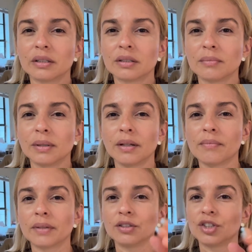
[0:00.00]
My son
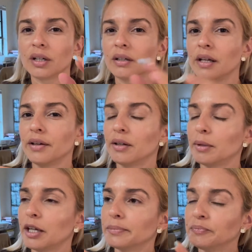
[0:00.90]
is texting me.
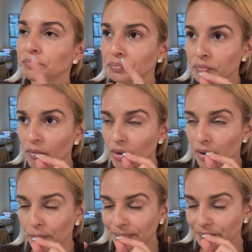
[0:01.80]
I'll check it in a minute.